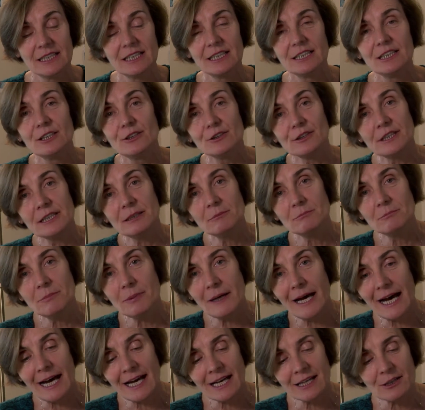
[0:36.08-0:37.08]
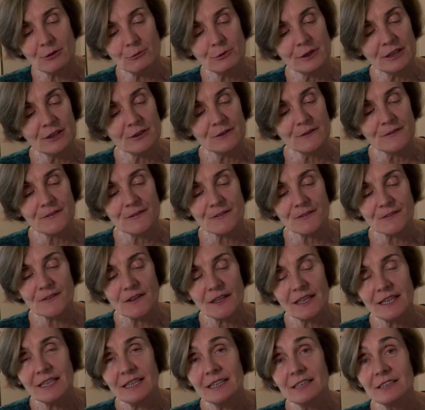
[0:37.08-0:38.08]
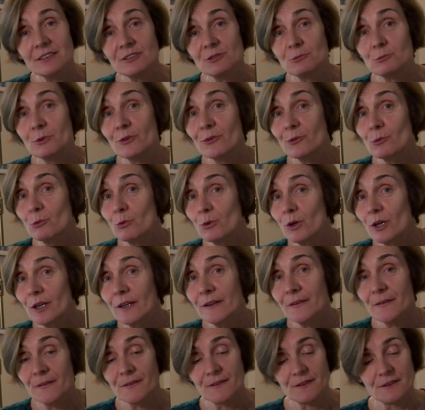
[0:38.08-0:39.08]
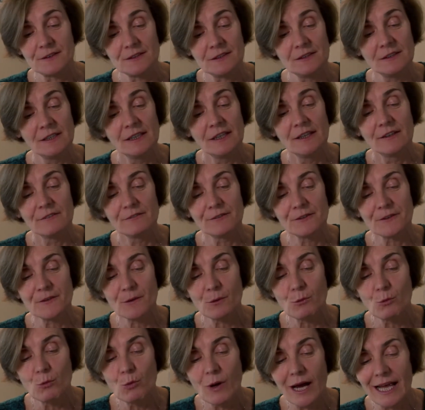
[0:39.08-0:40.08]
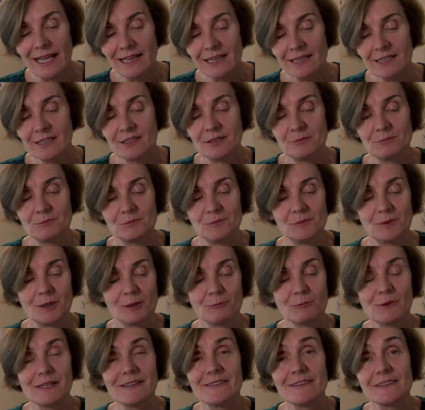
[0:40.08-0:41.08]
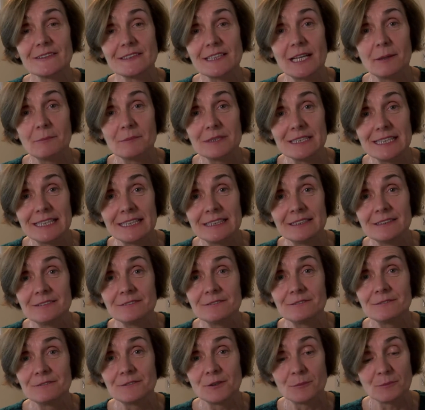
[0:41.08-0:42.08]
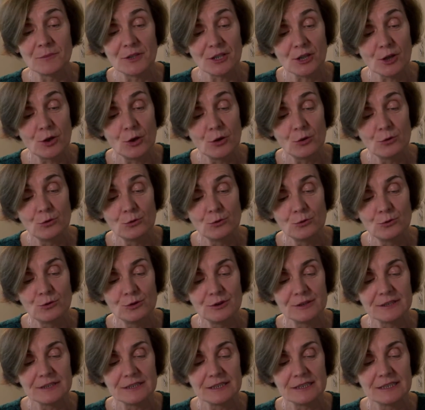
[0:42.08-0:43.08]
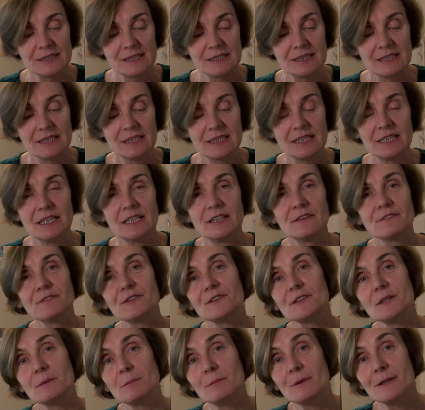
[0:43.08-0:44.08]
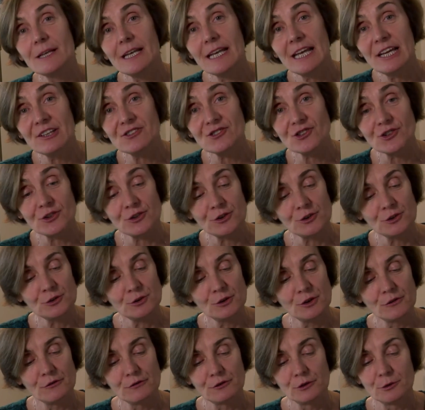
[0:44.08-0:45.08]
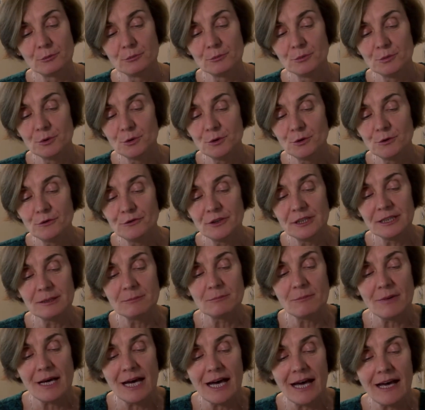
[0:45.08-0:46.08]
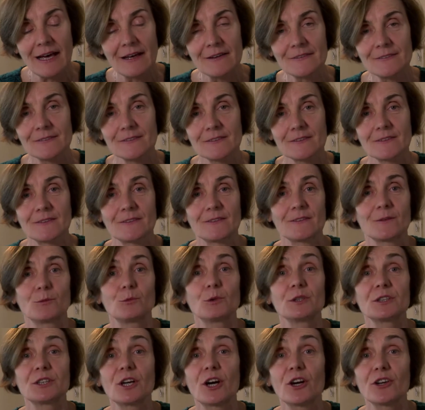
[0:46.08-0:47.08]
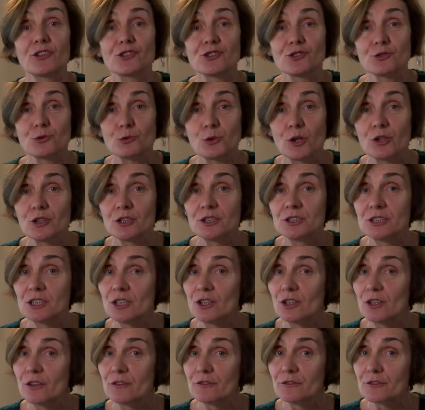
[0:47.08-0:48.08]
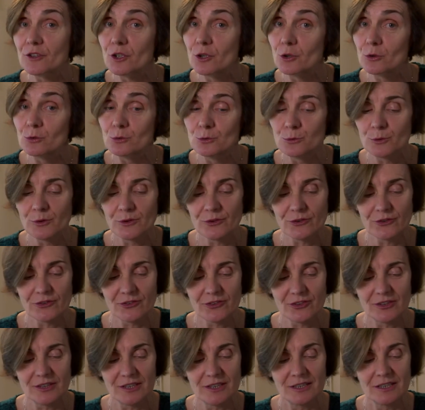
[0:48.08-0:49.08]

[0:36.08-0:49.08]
Looking back, we could say it was worth it for the welcome when we stepped in from the cold, for the pleasure of removing masks with our shrugged off coats,